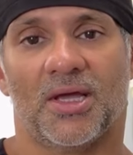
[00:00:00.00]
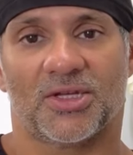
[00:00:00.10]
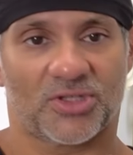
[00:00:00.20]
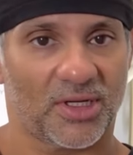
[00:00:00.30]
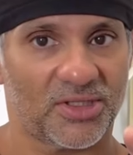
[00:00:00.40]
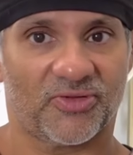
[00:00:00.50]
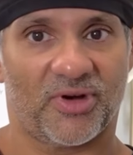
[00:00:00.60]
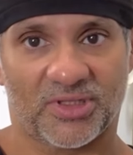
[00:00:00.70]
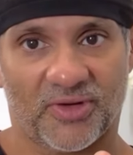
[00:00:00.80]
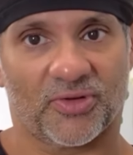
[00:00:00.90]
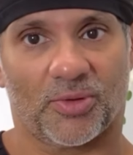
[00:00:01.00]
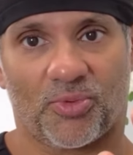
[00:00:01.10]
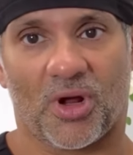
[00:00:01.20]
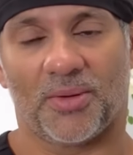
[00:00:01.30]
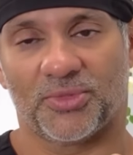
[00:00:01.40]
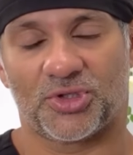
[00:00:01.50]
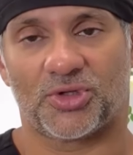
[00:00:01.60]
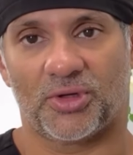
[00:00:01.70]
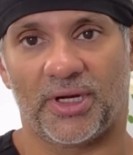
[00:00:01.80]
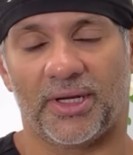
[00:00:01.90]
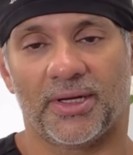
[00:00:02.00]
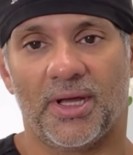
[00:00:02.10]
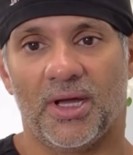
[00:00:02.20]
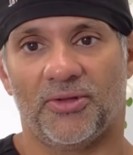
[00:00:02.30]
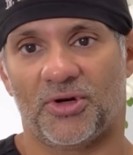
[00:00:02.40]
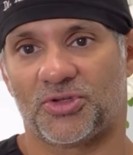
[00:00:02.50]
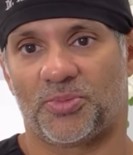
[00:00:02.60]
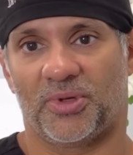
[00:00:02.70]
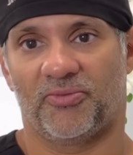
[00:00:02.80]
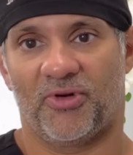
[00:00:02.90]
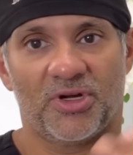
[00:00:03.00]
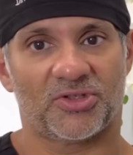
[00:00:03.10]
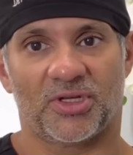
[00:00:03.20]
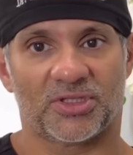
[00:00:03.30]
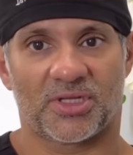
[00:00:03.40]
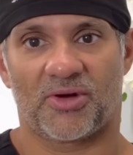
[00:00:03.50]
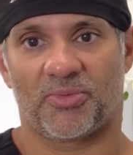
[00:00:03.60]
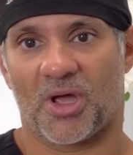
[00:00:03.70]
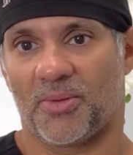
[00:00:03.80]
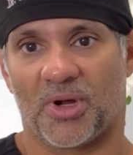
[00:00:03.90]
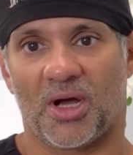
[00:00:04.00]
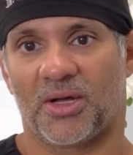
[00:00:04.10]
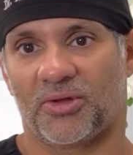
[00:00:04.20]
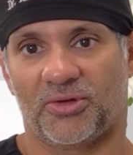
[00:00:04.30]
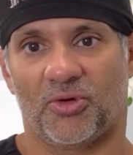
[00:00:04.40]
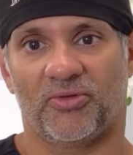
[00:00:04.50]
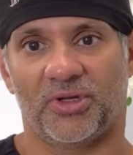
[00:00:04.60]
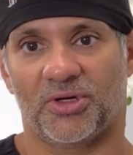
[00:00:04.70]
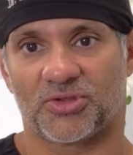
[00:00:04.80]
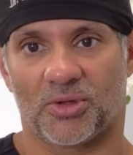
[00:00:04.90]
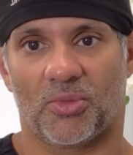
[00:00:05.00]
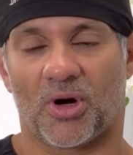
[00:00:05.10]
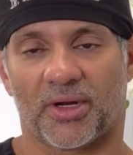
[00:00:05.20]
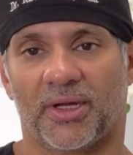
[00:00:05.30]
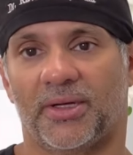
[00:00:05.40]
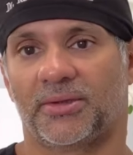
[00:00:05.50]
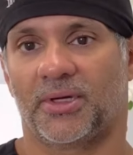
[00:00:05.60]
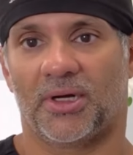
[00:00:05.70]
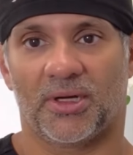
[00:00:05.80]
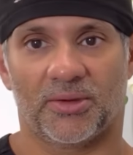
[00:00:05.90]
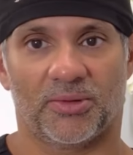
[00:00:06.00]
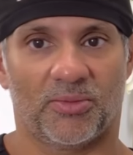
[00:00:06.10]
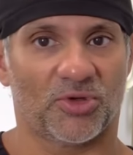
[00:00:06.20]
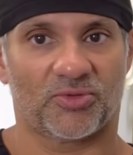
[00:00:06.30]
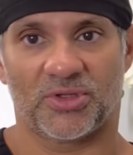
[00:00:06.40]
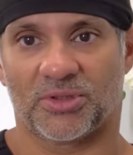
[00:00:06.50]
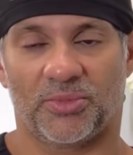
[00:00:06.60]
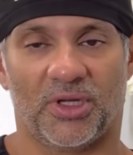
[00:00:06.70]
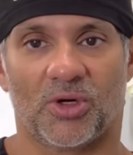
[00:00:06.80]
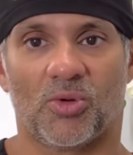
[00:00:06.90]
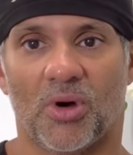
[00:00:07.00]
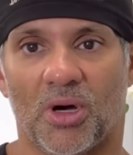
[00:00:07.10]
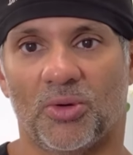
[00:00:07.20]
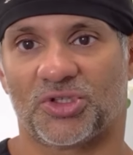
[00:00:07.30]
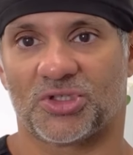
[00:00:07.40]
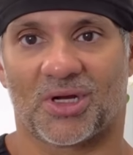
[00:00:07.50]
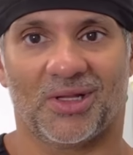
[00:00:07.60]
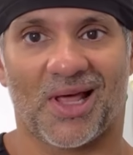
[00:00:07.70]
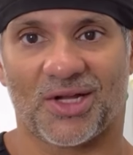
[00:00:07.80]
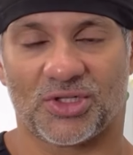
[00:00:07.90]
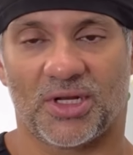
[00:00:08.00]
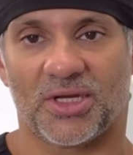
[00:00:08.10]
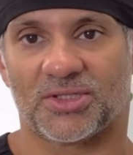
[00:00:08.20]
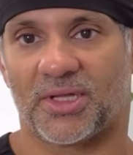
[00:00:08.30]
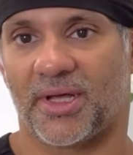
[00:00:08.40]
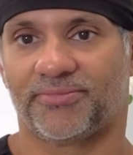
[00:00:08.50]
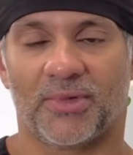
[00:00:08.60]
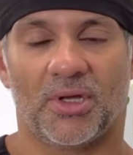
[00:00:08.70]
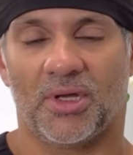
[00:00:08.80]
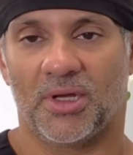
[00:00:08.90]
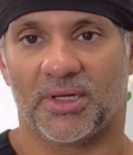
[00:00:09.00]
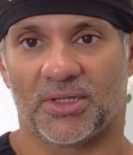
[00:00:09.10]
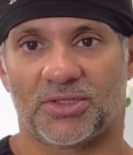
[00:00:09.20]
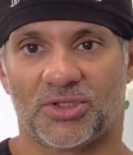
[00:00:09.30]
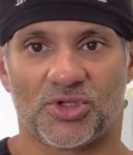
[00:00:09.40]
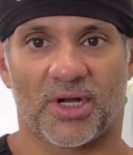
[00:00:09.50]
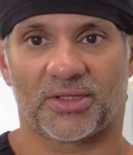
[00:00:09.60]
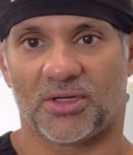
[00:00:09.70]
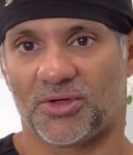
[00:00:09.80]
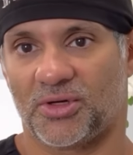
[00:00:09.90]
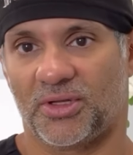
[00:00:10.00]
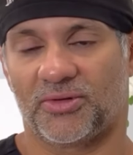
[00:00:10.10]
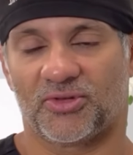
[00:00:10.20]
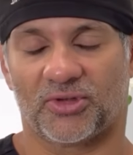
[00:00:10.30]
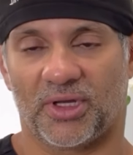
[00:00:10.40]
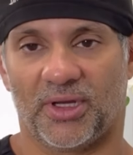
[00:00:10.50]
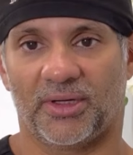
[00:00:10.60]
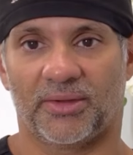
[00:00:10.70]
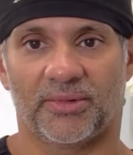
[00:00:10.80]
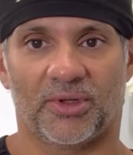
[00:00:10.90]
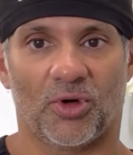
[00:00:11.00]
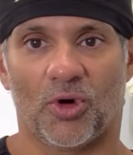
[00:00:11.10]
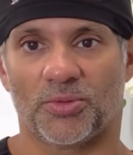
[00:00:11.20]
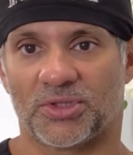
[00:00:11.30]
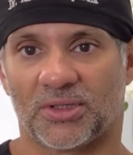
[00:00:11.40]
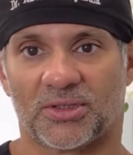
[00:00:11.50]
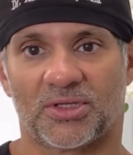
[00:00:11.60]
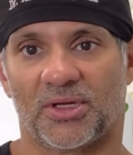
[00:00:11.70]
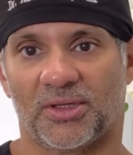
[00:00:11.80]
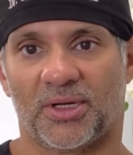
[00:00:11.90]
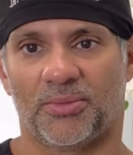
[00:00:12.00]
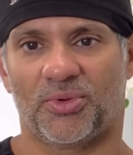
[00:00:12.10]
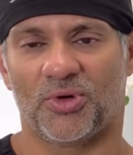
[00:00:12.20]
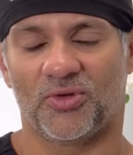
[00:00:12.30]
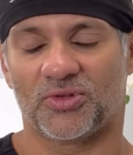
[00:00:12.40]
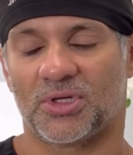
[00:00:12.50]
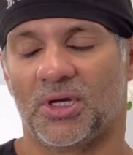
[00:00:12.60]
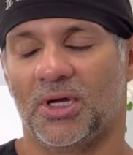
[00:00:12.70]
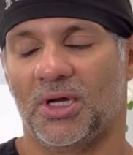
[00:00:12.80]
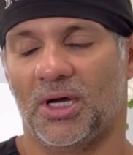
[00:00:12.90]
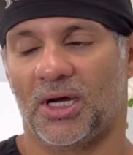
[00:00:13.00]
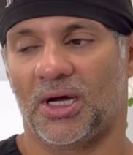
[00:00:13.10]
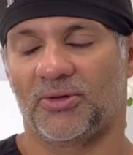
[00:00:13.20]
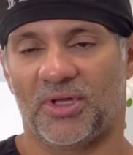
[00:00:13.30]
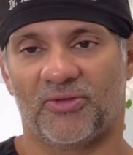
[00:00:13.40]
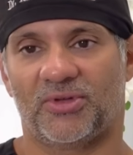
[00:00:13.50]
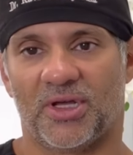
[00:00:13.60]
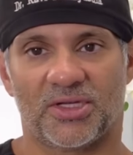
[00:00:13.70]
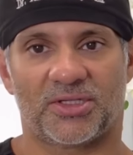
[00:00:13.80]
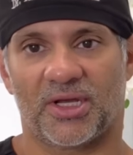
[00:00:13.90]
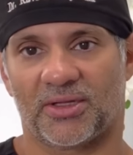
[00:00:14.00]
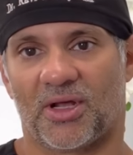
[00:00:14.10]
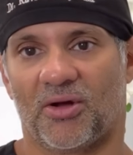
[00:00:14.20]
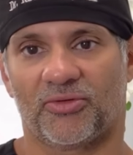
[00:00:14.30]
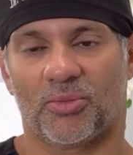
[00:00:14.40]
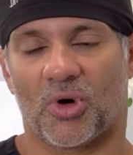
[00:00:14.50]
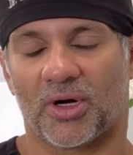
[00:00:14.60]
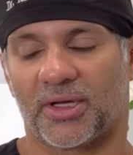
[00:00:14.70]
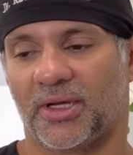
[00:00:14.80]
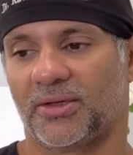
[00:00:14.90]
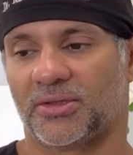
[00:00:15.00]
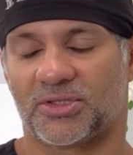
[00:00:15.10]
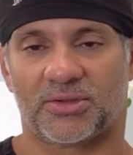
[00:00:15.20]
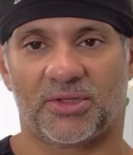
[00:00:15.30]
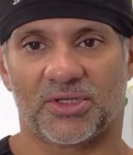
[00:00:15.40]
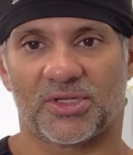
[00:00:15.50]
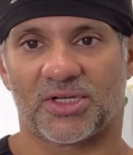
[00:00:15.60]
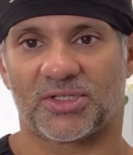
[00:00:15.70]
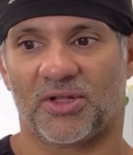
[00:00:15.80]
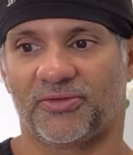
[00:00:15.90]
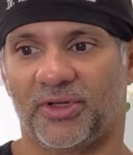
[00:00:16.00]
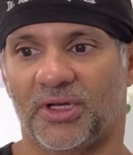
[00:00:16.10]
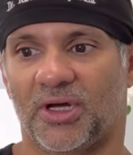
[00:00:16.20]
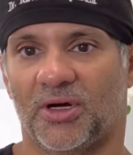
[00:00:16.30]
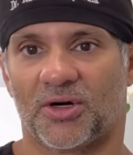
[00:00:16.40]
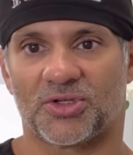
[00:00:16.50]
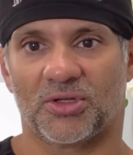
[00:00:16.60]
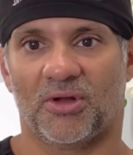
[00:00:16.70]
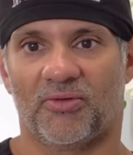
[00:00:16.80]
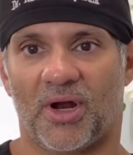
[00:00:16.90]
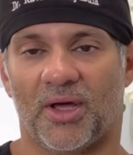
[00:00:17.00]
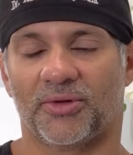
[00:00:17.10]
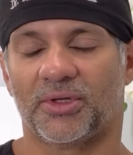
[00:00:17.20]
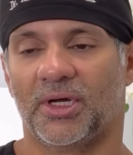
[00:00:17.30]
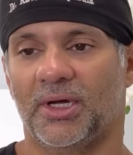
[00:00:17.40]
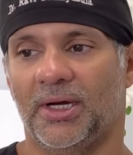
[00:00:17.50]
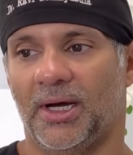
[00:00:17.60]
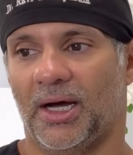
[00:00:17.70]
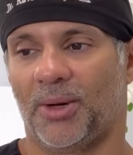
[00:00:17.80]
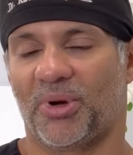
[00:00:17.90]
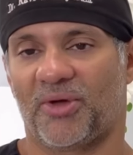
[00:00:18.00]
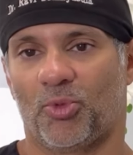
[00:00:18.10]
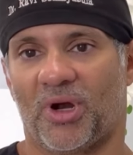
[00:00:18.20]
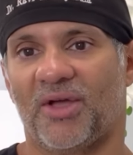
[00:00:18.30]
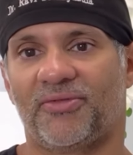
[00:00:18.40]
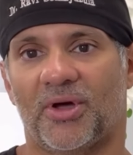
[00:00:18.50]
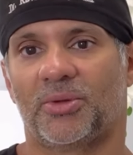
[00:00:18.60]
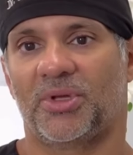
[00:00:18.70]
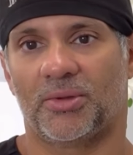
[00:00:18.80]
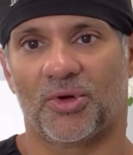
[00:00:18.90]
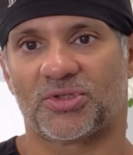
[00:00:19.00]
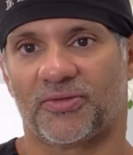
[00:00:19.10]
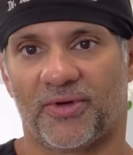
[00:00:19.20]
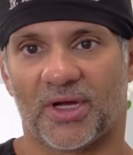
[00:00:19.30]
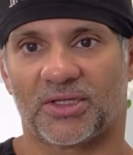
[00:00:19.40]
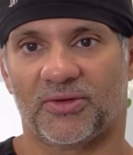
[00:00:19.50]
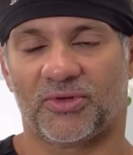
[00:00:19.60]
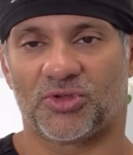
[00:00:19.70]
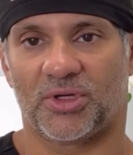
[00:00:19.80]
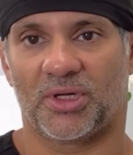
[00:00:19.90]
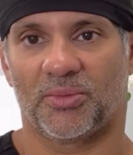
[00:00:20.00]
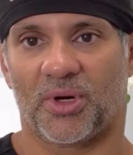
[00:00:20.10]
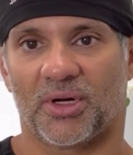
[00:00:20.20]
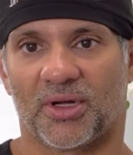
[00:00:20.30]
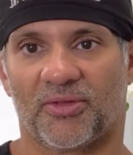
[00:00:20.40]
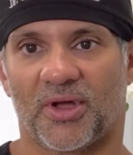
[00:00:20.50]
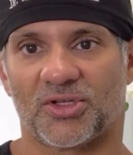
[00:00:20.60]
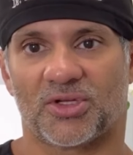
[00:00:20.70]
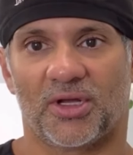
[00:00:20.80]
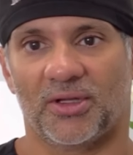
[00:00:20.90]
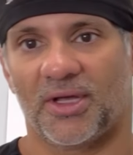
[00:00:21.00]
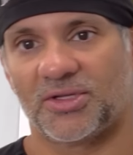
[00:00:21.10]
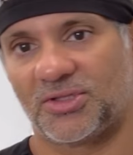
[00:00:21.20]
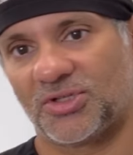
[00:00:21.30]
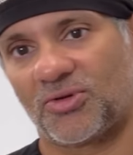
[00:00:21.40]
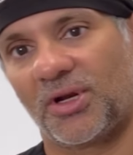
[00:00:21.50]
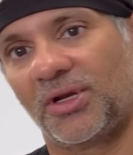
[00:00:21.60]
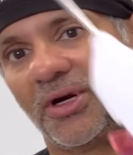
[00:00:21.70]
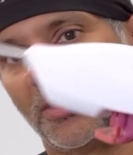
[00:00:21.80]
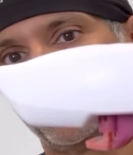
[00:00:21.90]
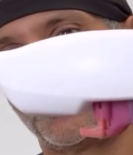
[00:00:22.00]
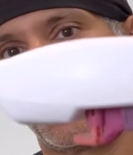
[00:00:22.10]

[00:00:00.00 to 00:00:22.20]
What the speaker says: Cellulite is a very difficult problem to treat. There's been various things that have come and gone over the years in the market. The most recent being Quo, which is a collagenase that gets injected underneath the skin in the hopes that the cellulite improves. The FDA has taken that off the market. Things like Selfina are still around. But what I found to be the most effective in treating buttock and thigh cellulite is this right here.